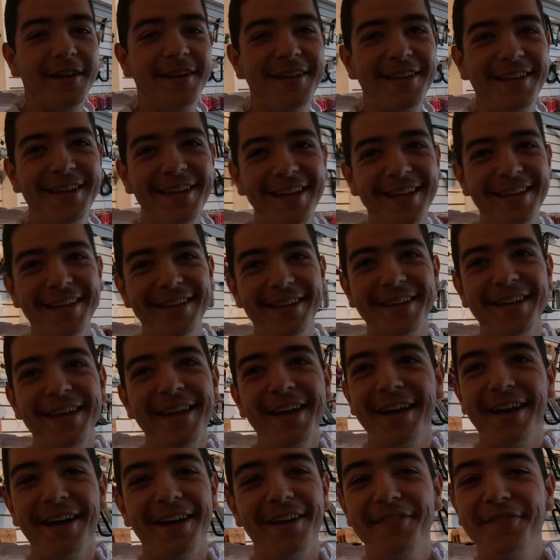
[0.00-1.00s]

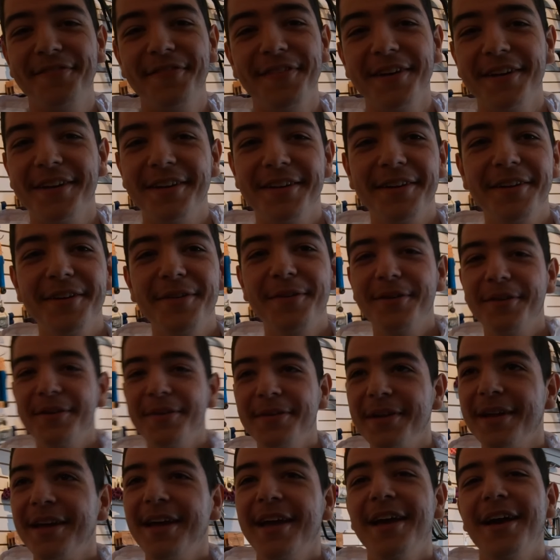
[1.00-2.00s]
I'm fucking over. You're not
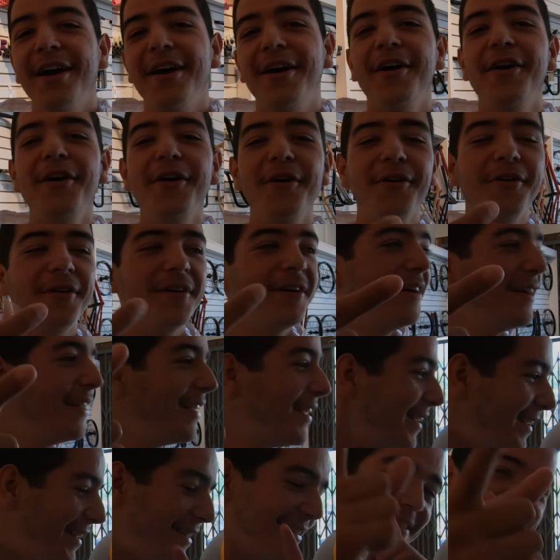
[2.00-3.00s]
gonna record?
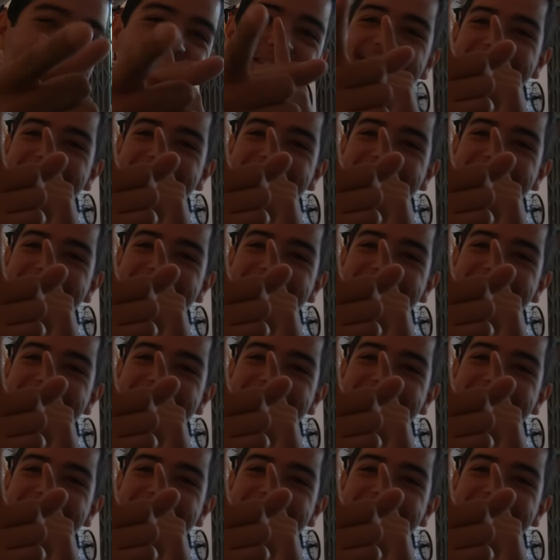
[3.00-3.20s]
Oh! Come